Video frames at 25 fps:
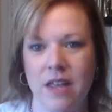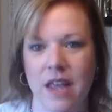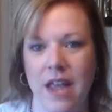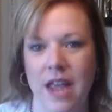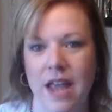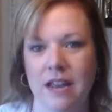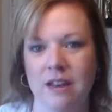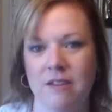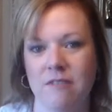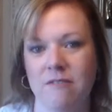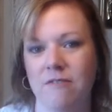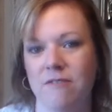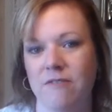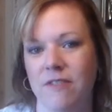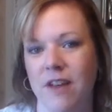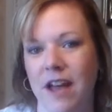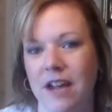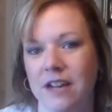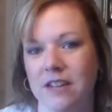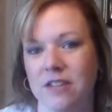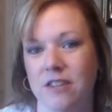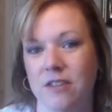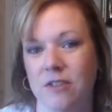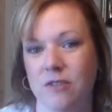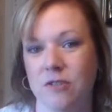And in
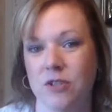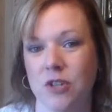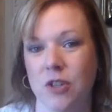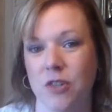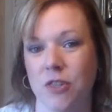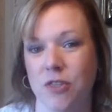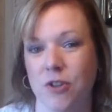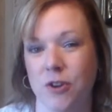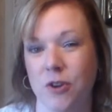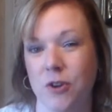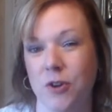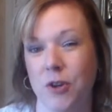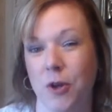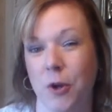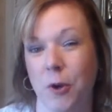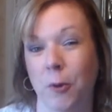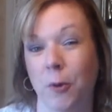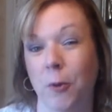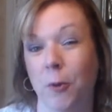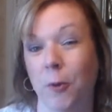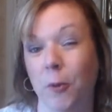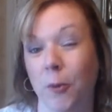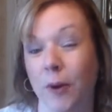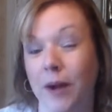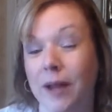fact, there's a third
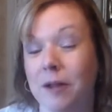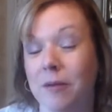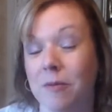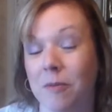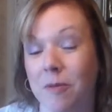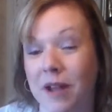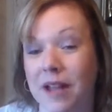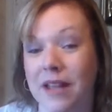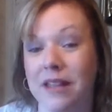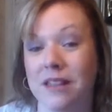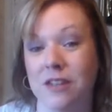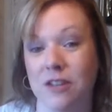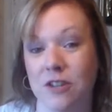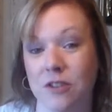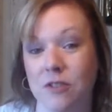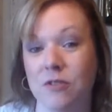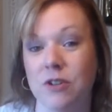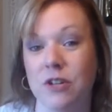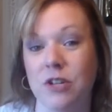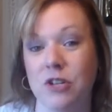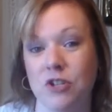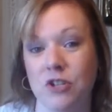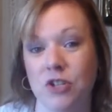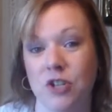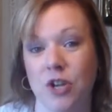great way that you
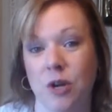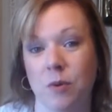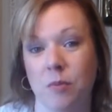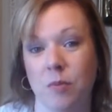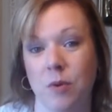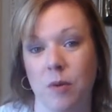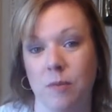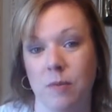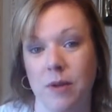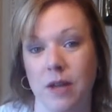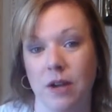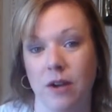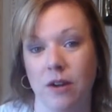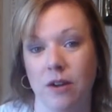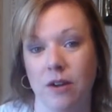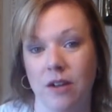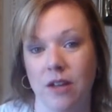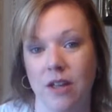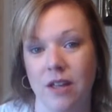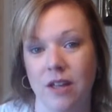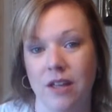can share Premier.